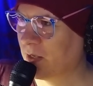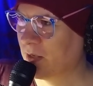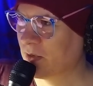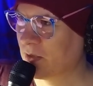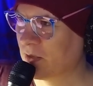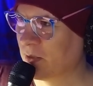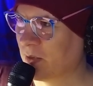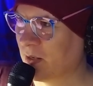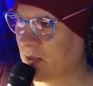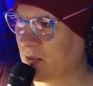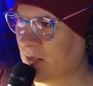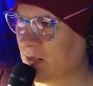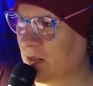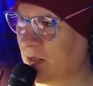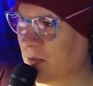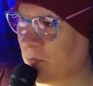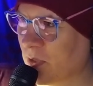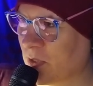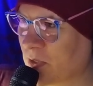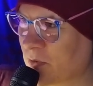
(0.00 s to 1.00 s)
2 hours in and
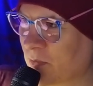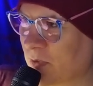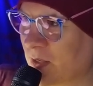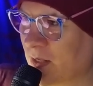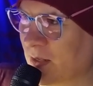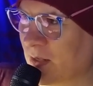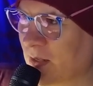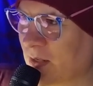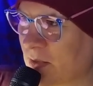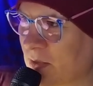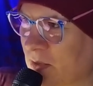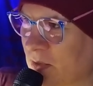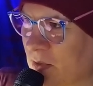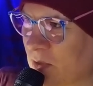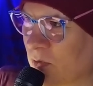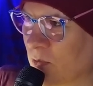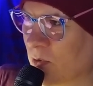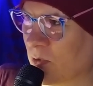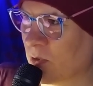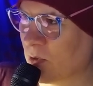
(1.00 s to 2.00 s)
Boss realizes the
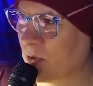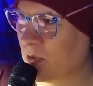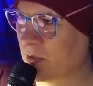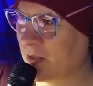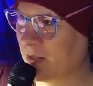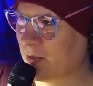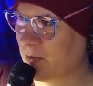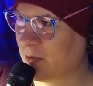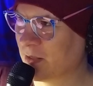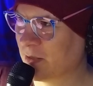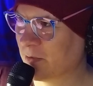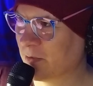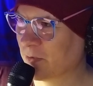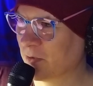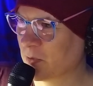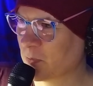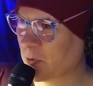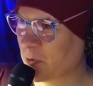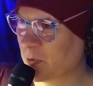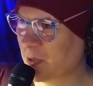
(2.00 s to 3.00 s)
raw skill difference
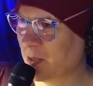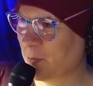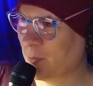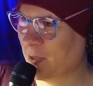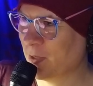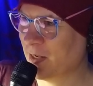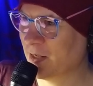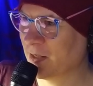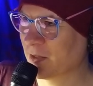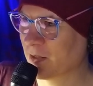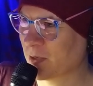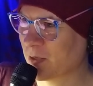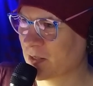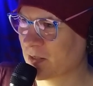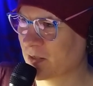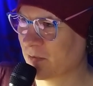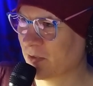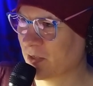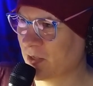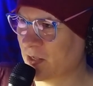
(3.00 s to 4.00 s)
between me and the rest of
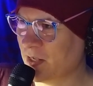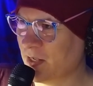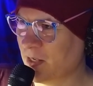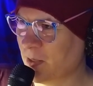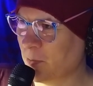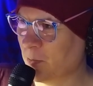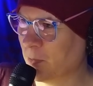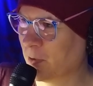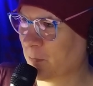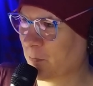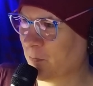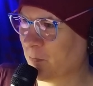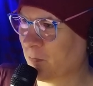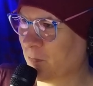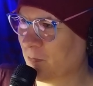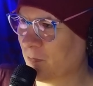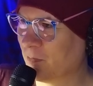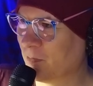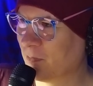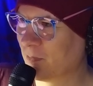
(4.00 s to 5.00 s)
the team.
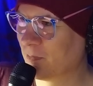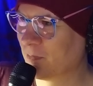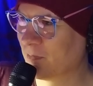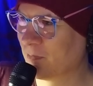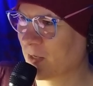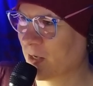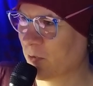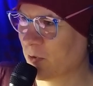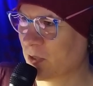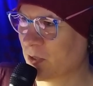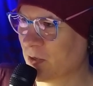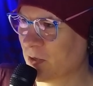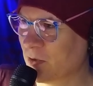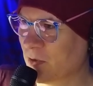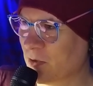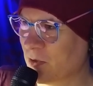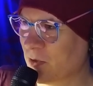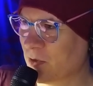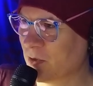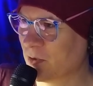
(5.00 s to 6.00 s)
I return to
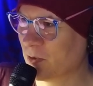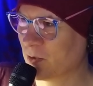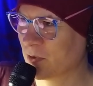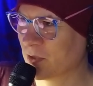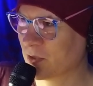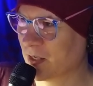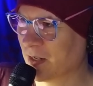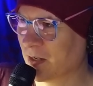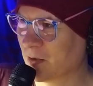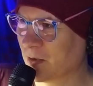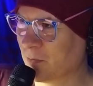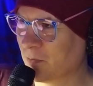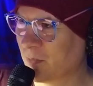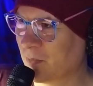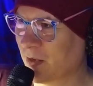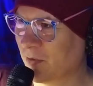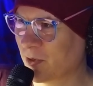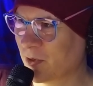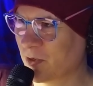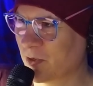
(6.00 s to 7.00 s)
the tools now. Have a
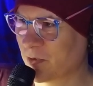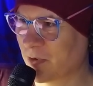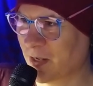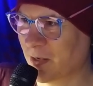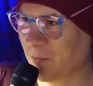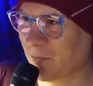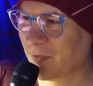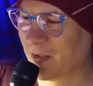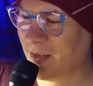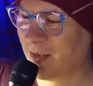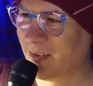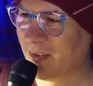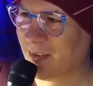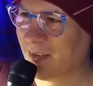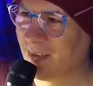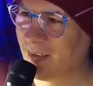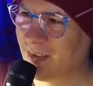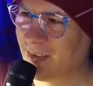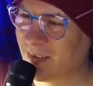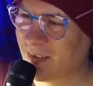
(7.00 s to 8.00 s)
good stream.
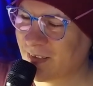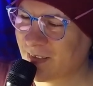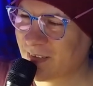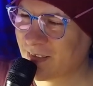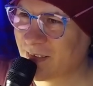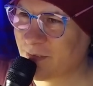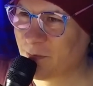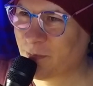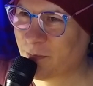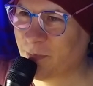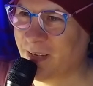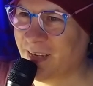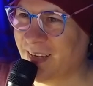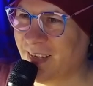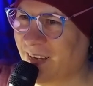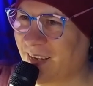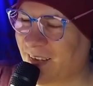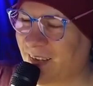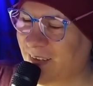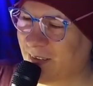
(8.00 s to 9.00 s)

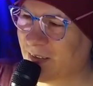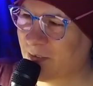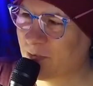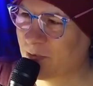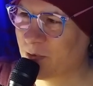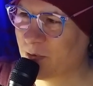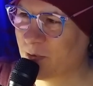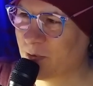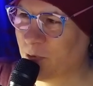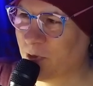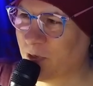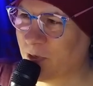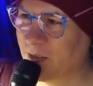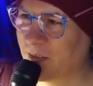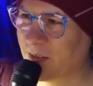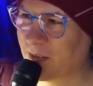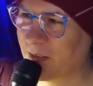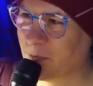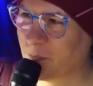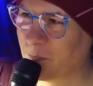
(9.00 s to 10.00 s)
B, have good work.
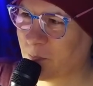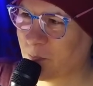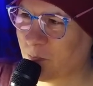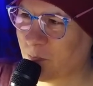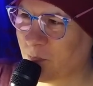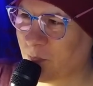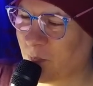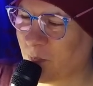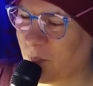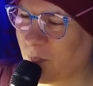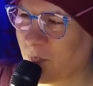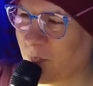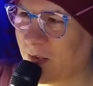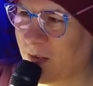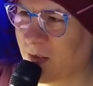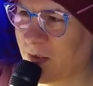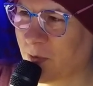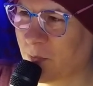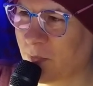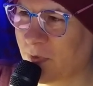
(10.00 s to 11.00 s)

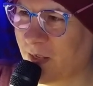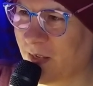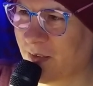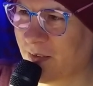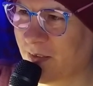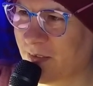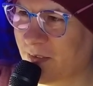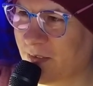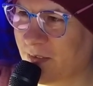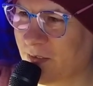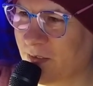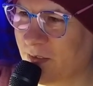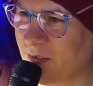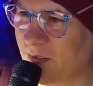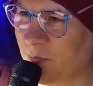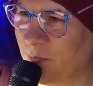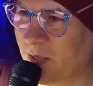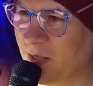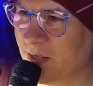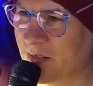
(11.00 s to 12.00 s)
Yes,
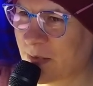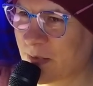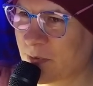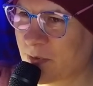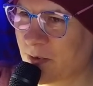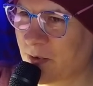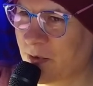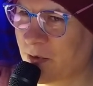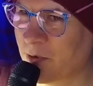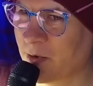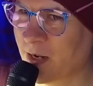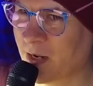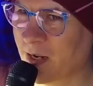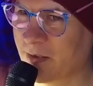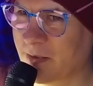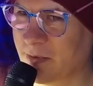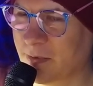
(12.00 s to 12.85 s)
B is absolutely cracked.